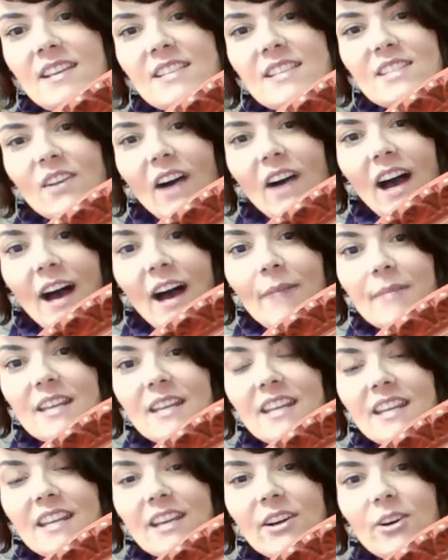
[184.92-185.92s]
So I'm
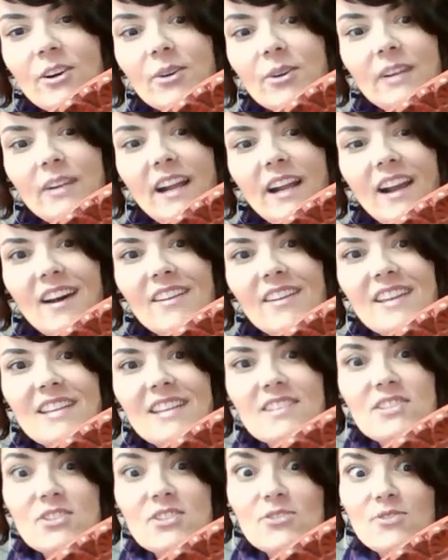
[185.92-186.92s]
going to go around
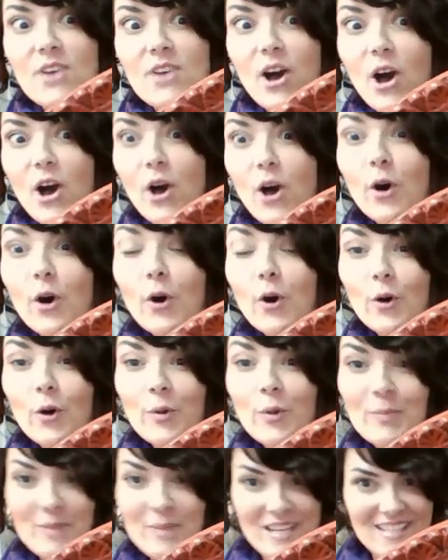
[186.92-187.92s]
and do the
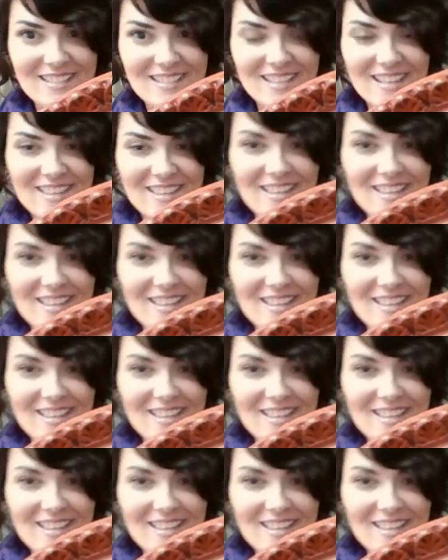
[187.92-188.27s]
whole piece like